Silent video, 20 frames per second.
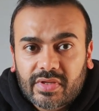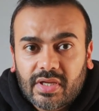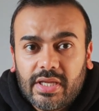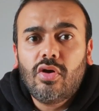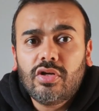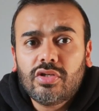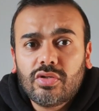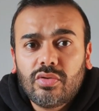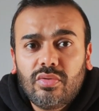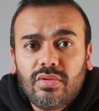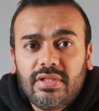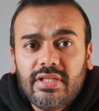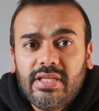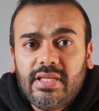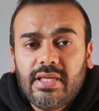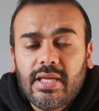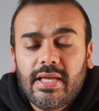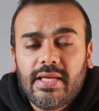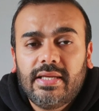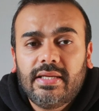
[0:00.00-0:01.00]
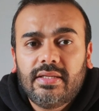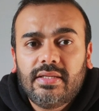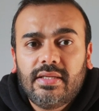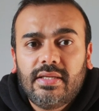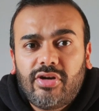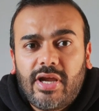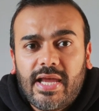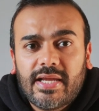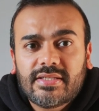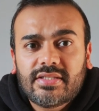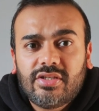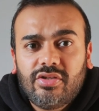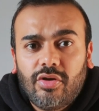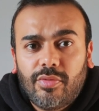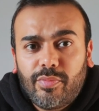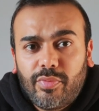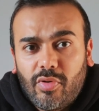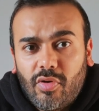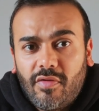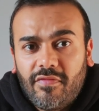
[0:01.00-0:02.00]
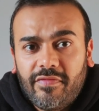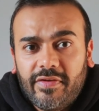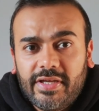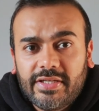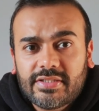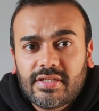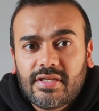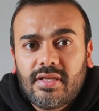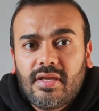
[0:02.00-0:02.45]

Not only tracks your profit,